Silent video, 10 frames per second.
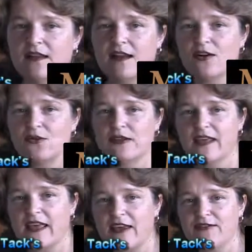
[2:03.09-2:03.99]
not
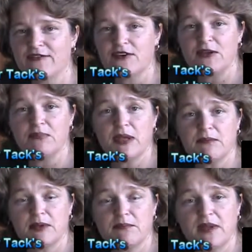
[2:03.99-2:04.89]
only a free bit,
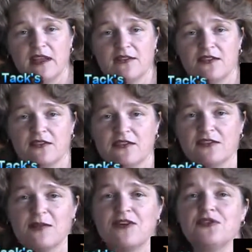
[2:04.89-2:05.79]
but bidding
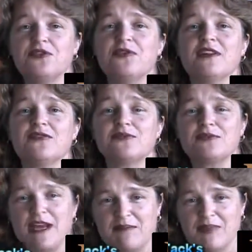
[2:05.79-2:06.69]
assistance. Make sure you get the
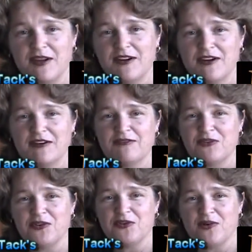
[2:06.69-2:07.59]
right bit
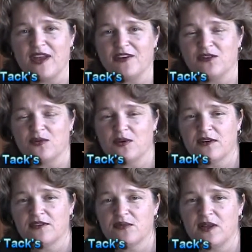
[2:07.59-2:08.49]
for you and your
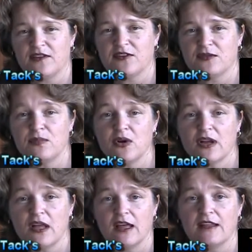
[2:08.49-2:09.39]
horse, as well as their
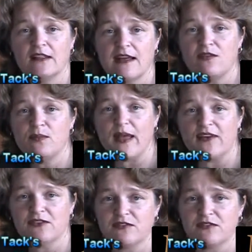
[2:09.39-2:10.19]
book, Level Best